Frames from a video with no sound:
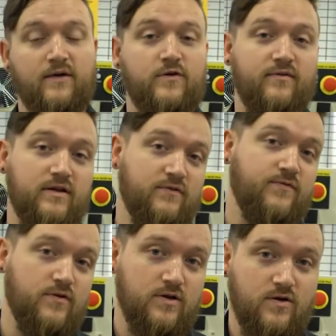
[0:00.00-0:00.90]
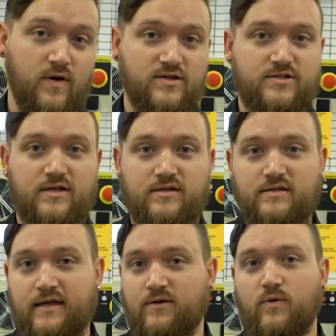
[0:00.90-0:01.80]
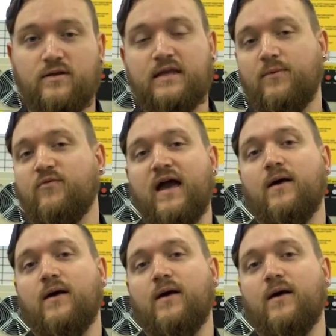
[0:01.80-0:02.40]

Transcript: If you have any further questions like what type of